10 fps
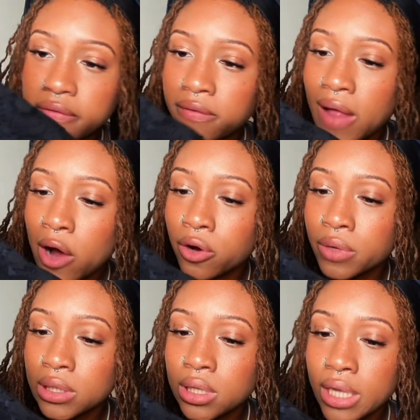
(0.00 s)

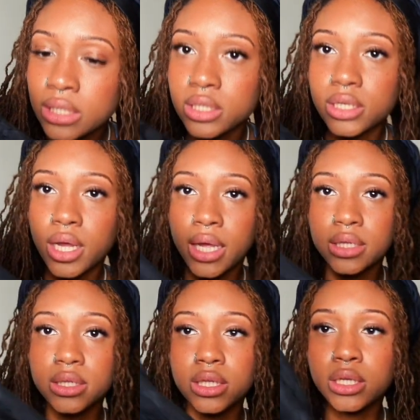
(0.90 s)
flowery lacy kind
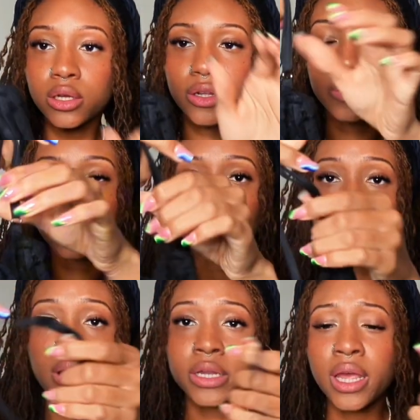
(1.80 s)
of thing going
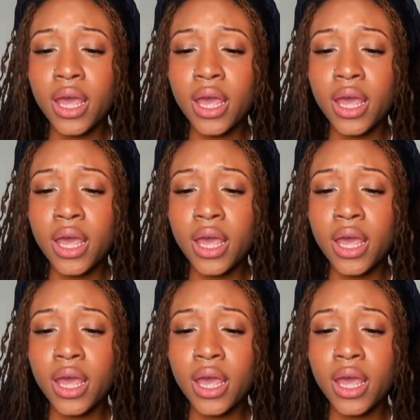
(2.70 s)
on